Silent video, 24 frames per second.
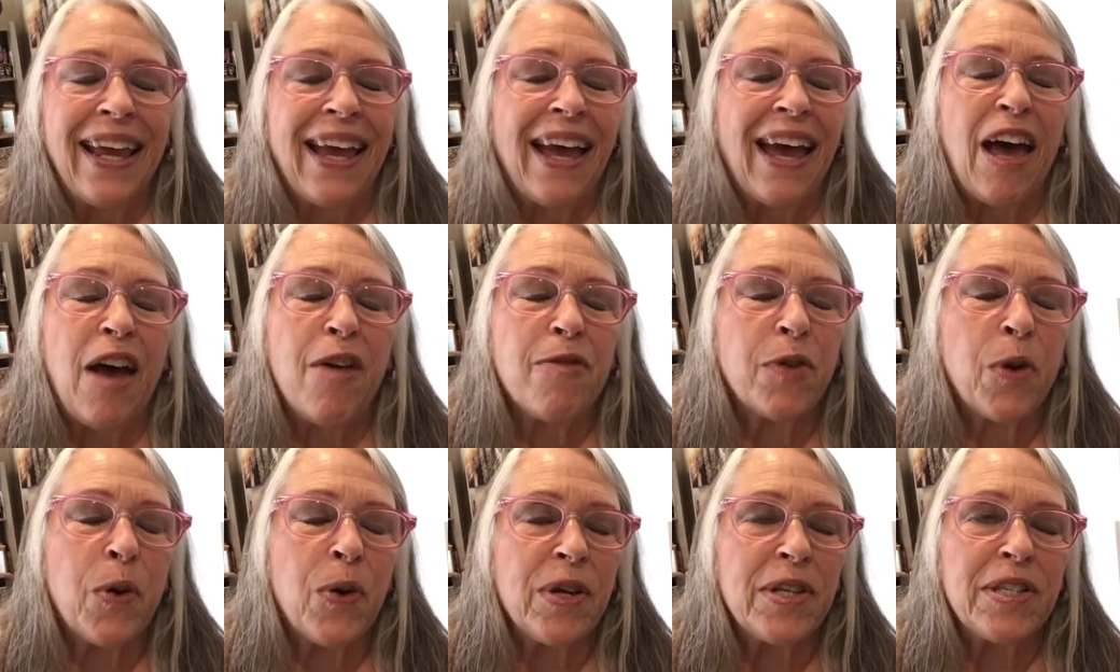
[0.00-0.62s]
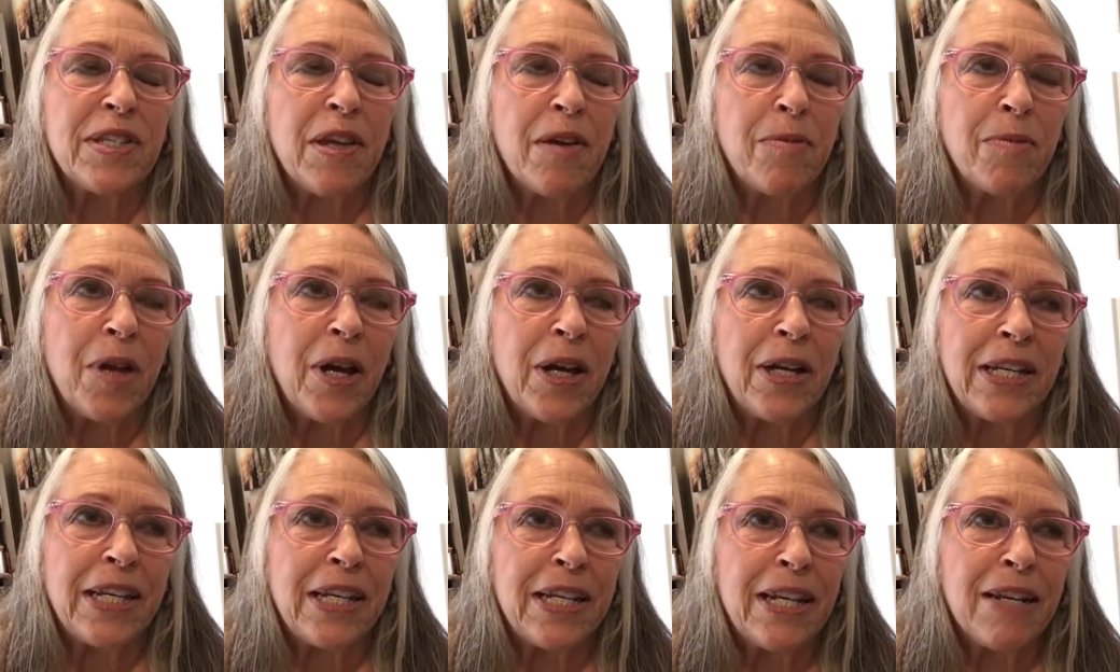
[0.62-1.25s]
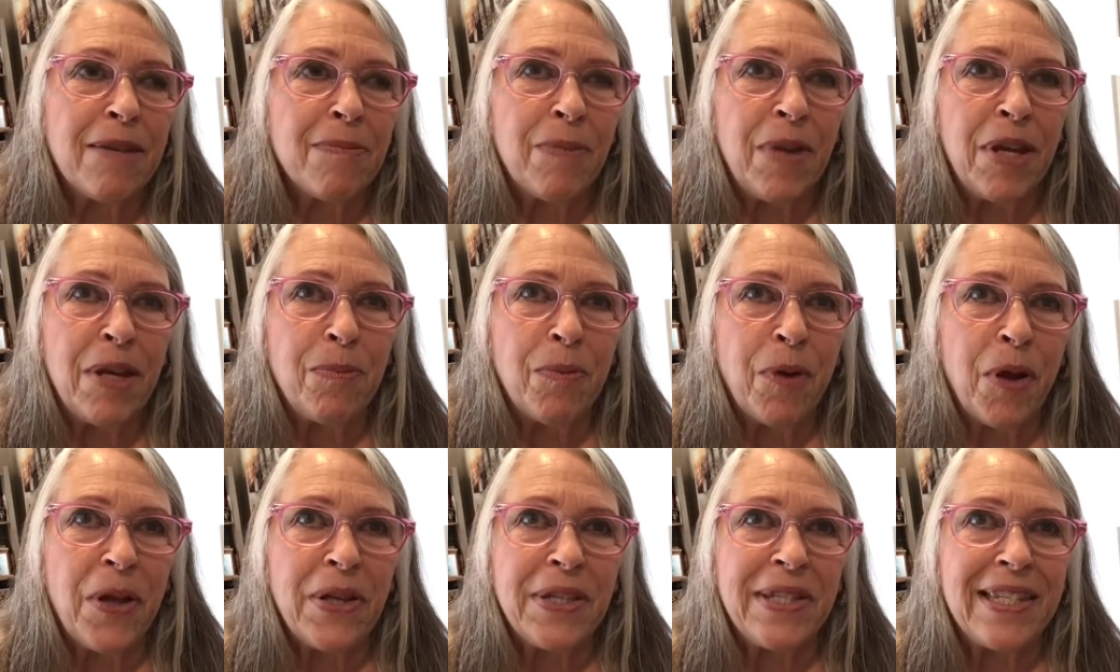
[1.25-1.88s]
Of course, I'm not eating
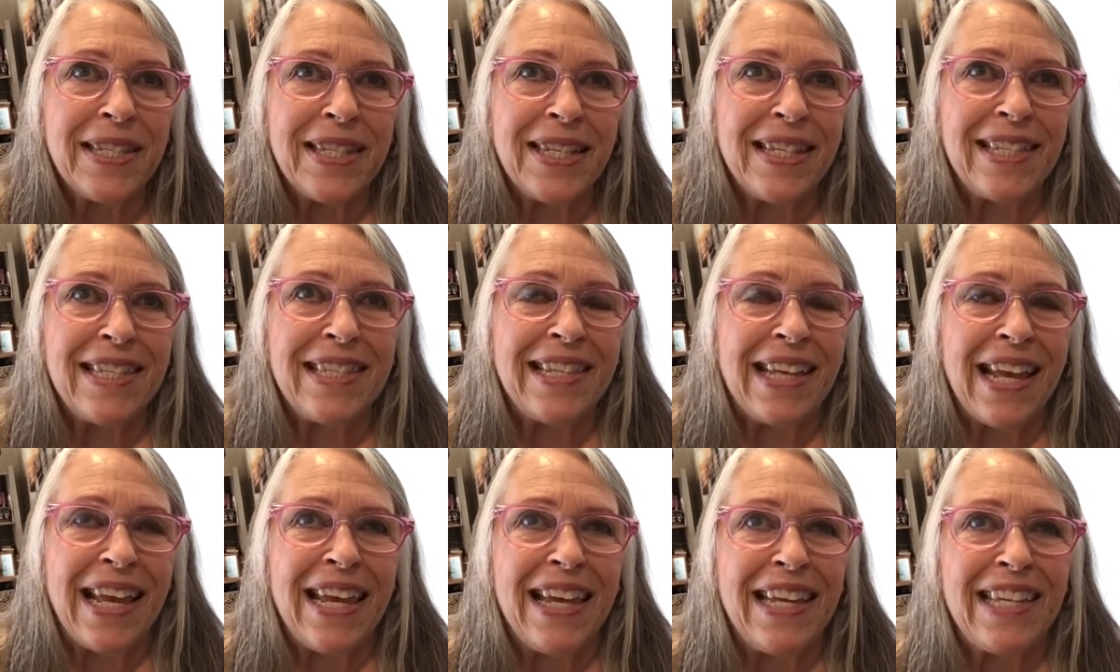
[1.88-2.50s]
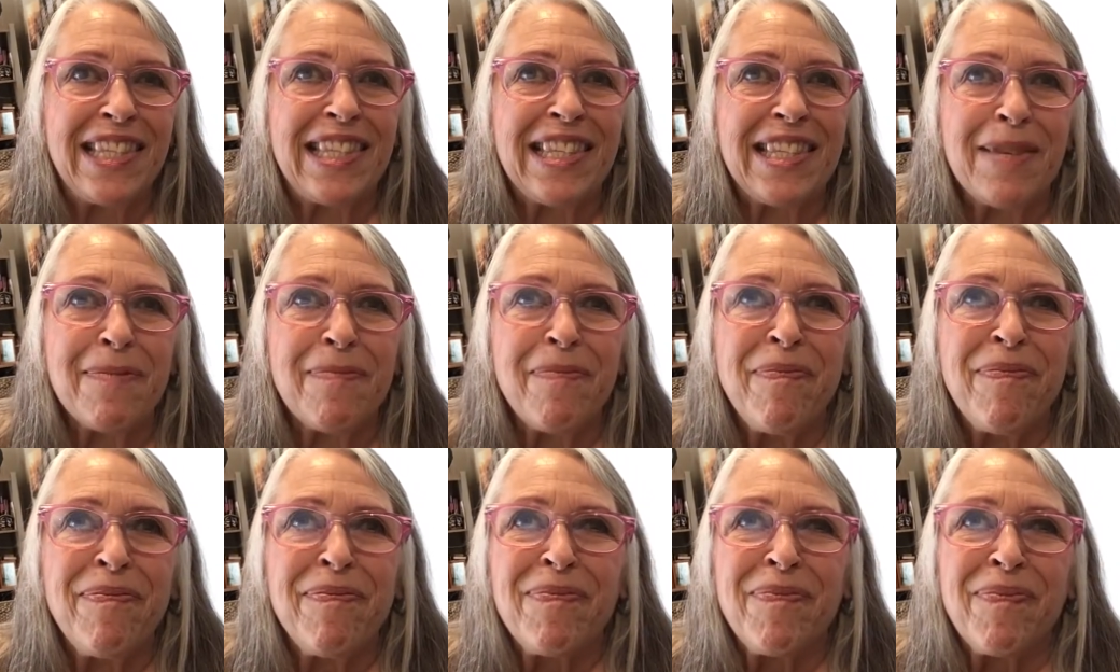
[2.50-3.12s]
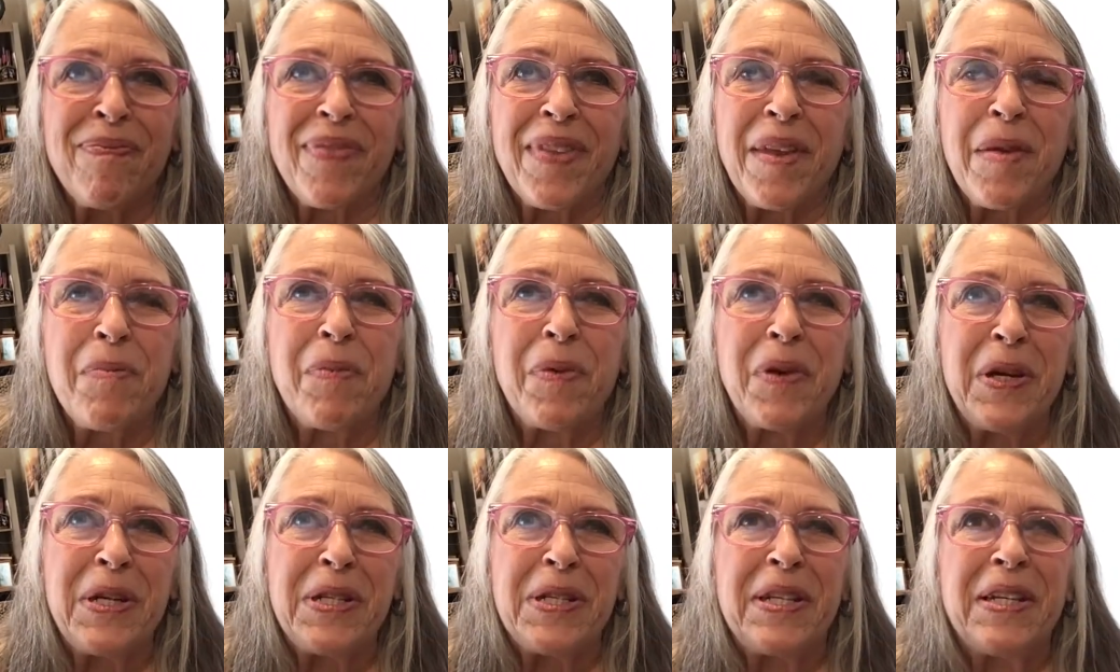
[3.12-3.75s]
meatballs these days,
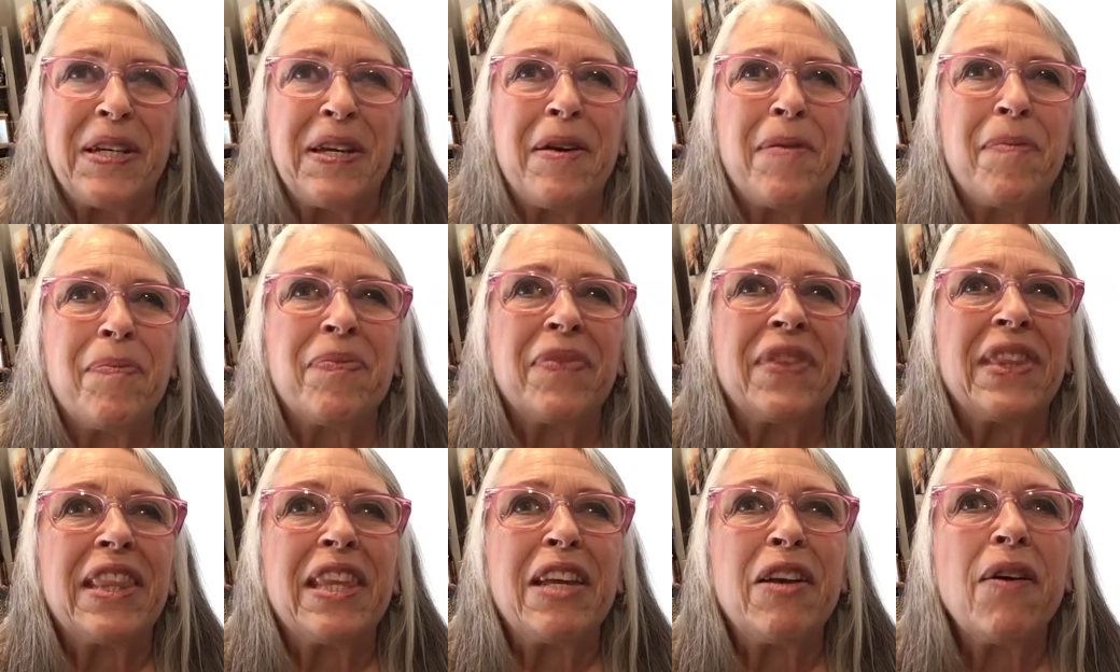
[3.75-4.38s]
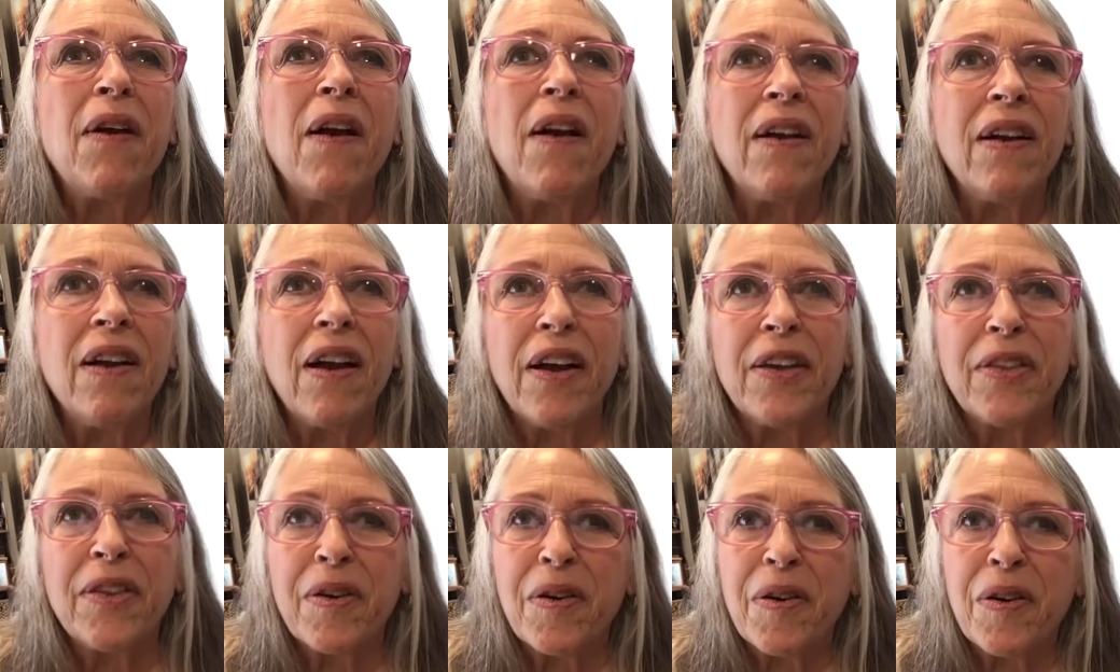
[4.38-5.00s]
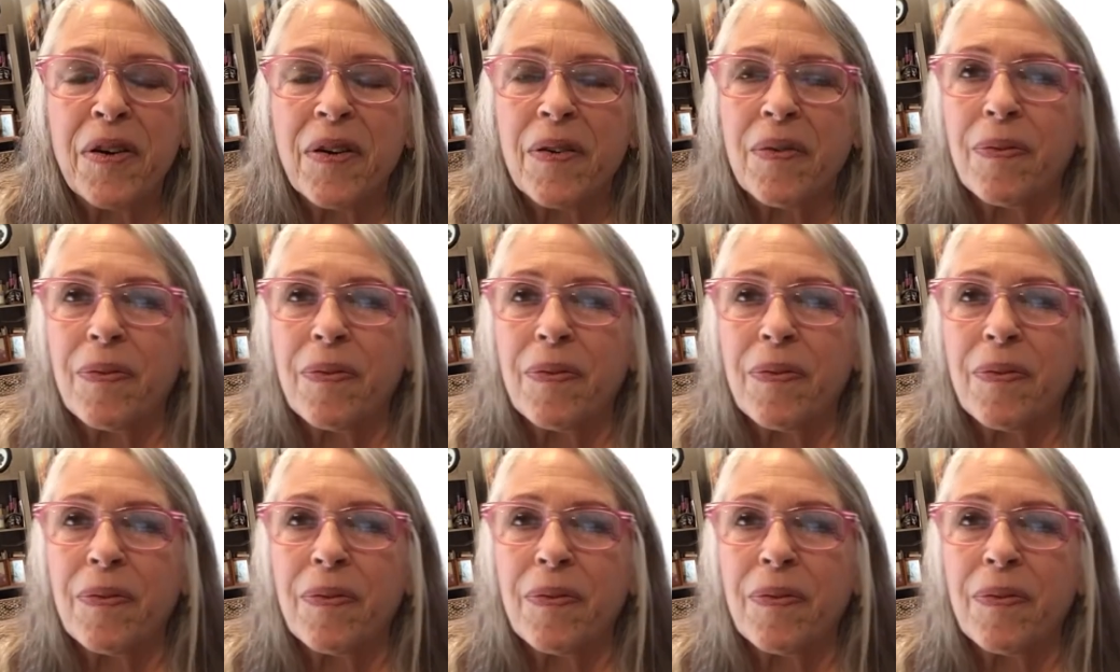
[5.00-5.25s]
but there are other